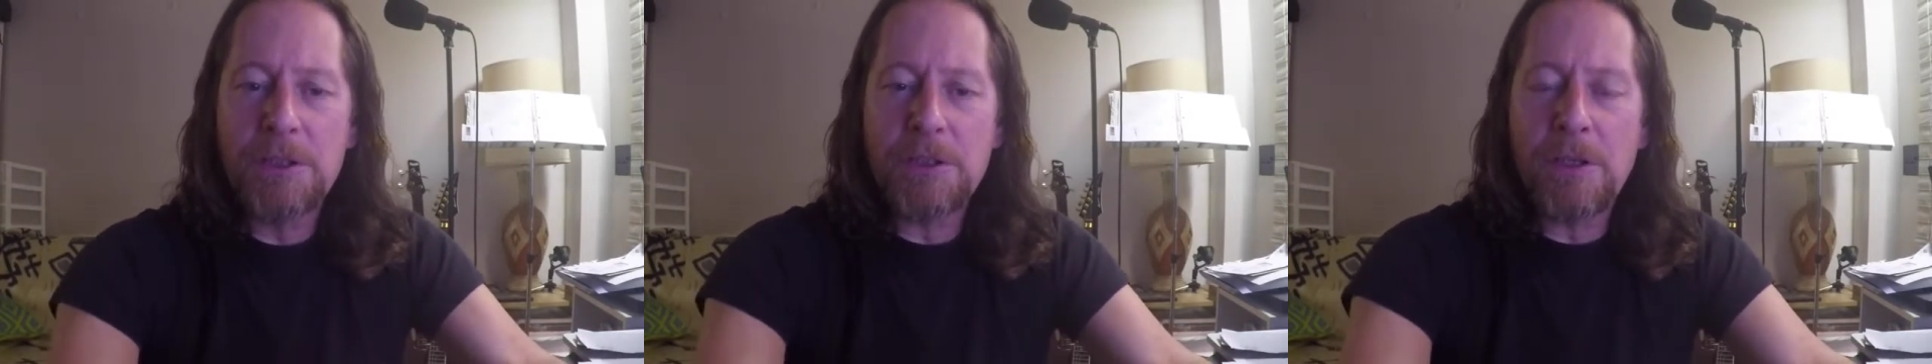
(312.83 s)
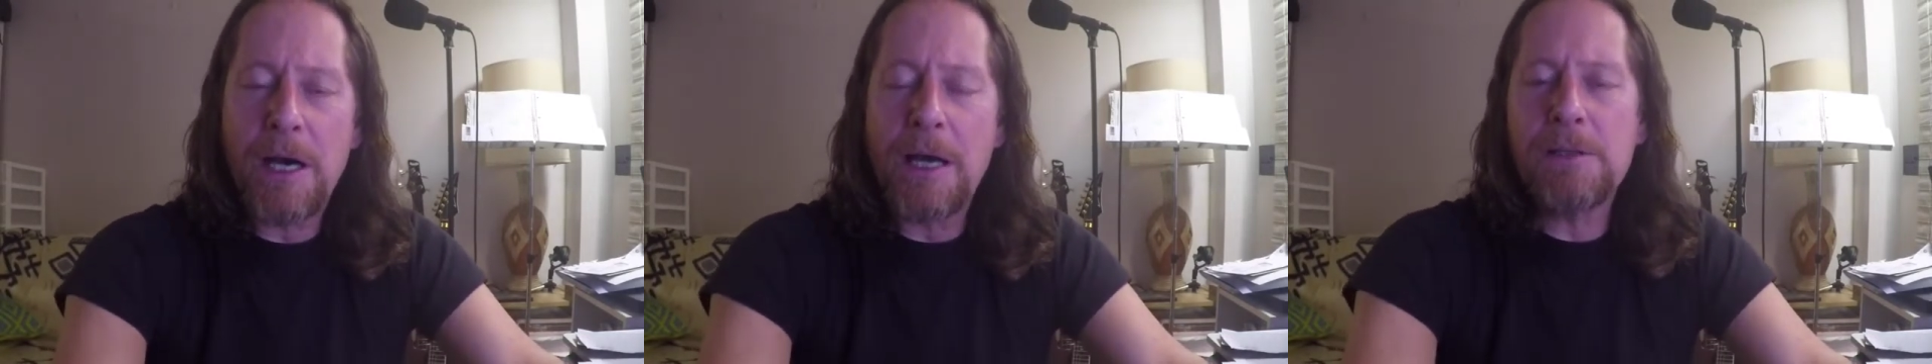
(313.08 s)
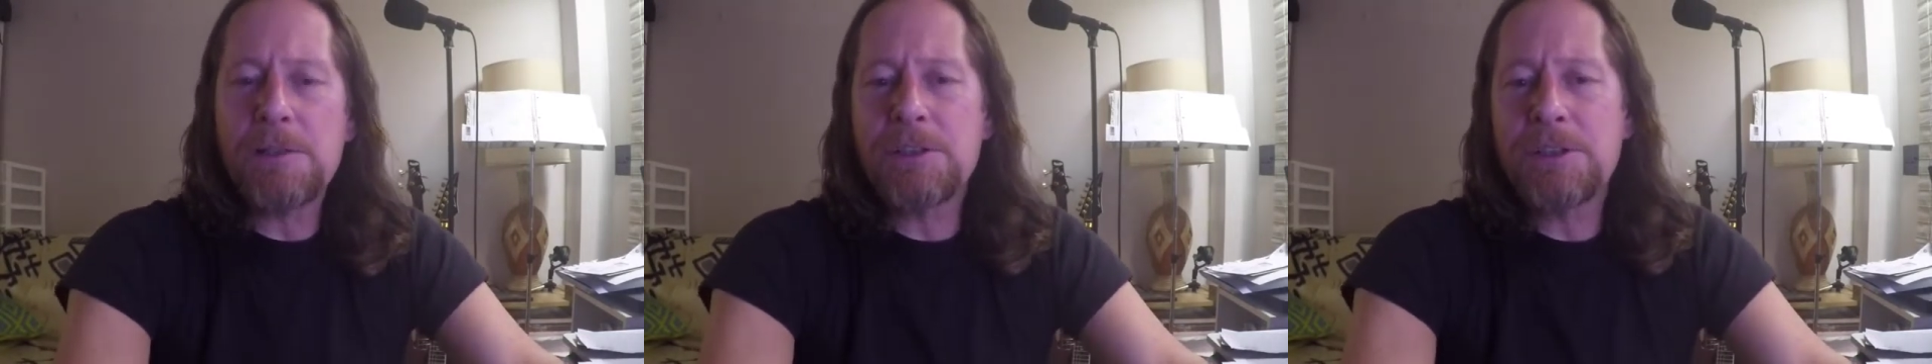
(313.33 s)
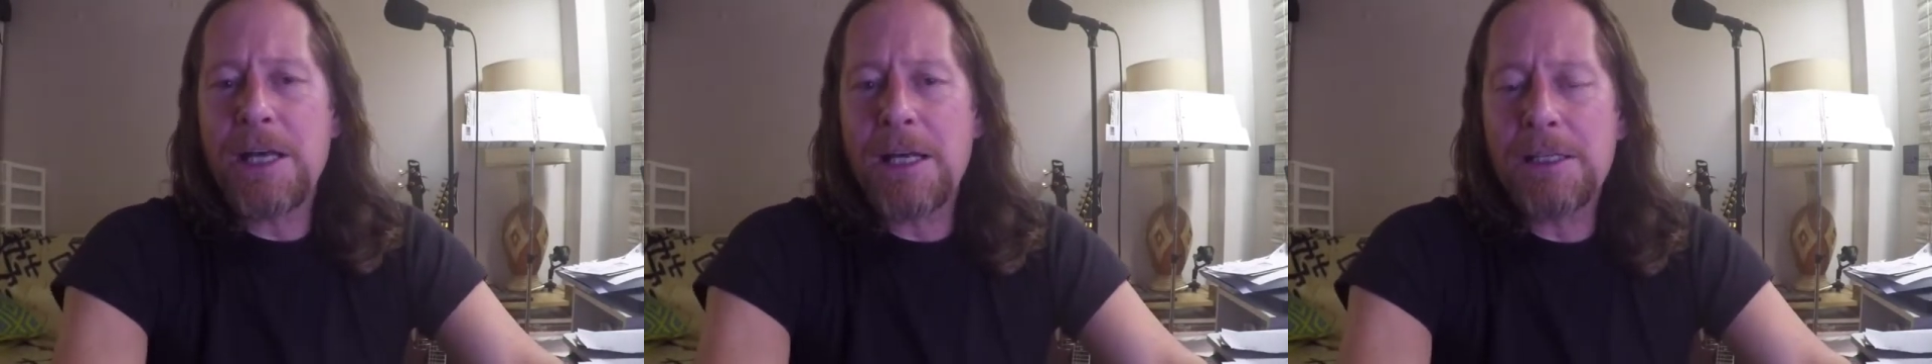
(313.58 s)
Now, I
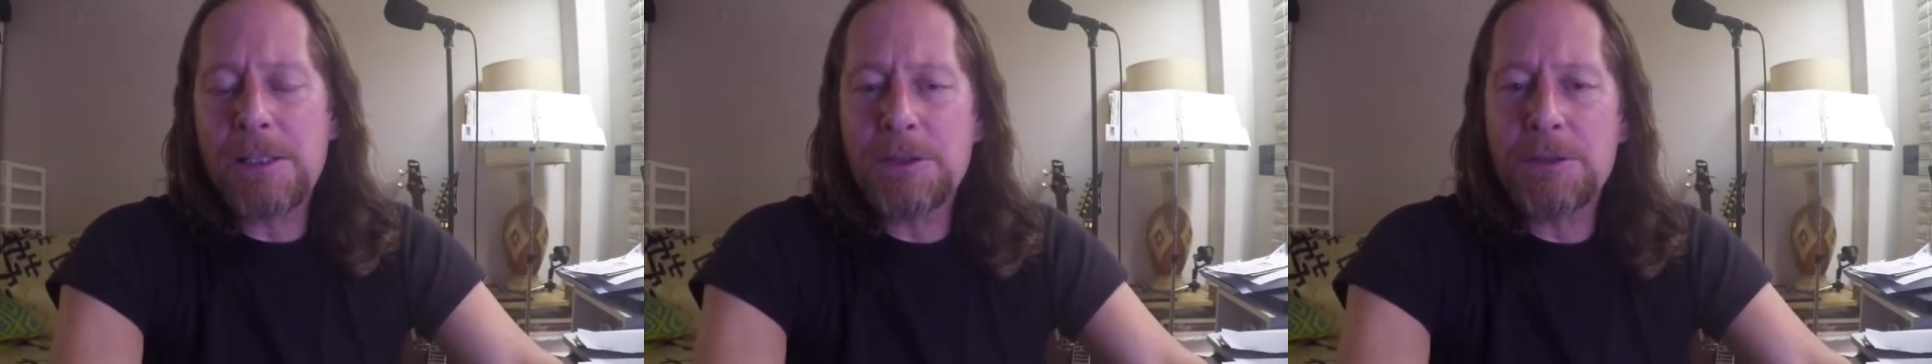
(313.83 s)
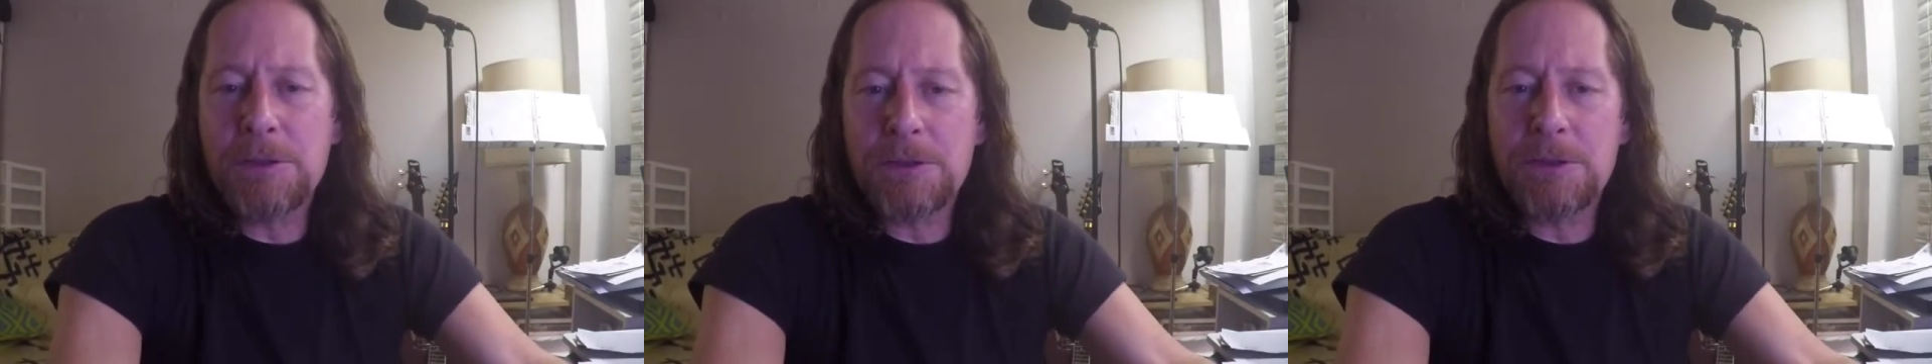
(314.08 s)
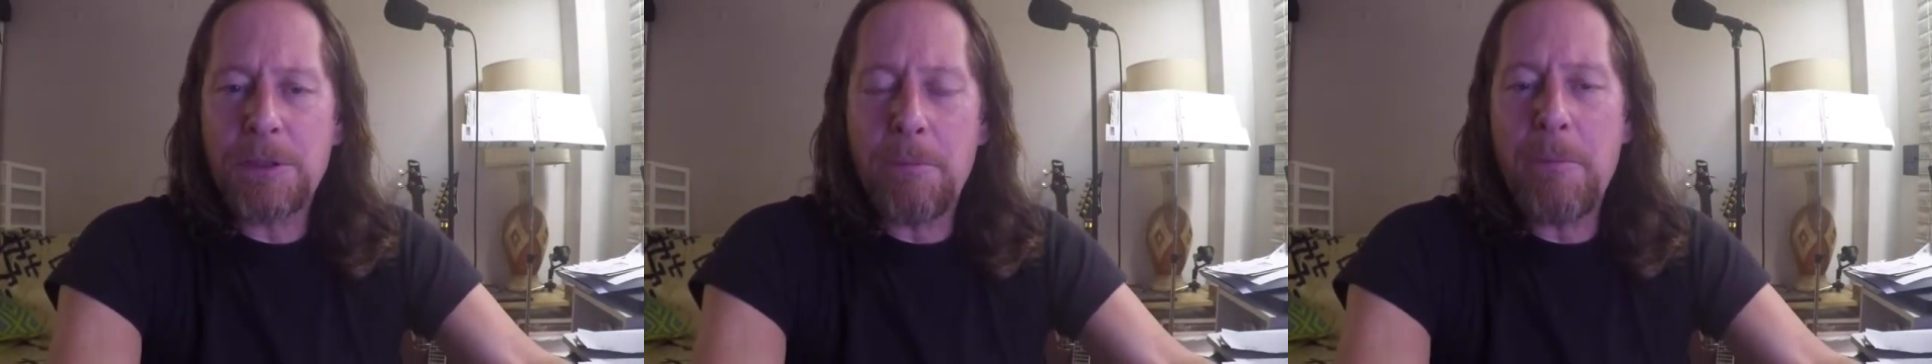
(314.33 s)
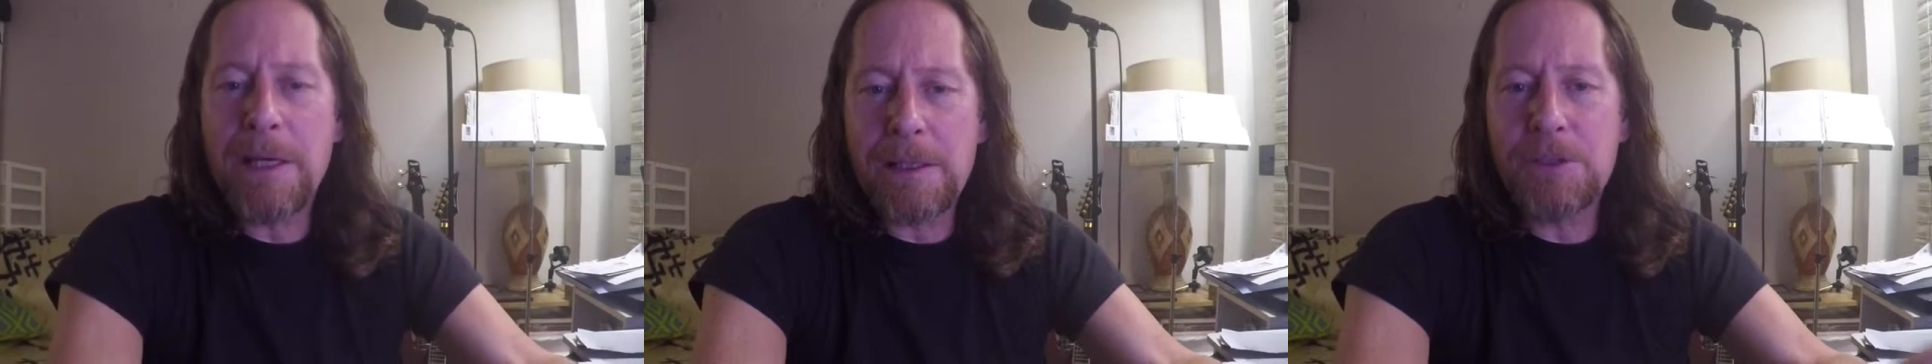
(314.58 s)
understand there's
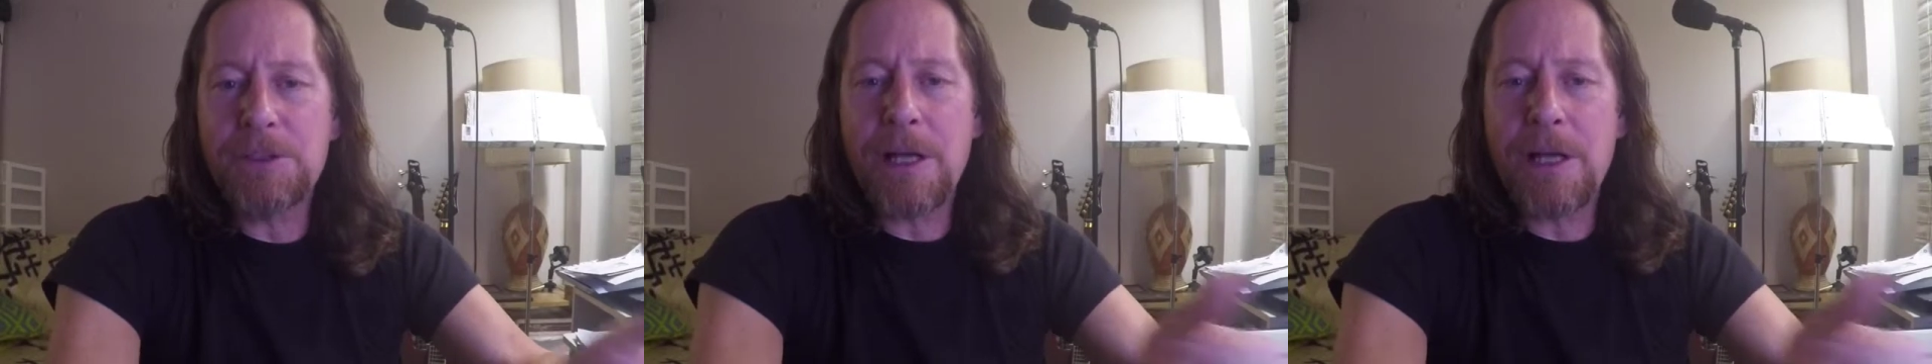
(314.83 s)
some metal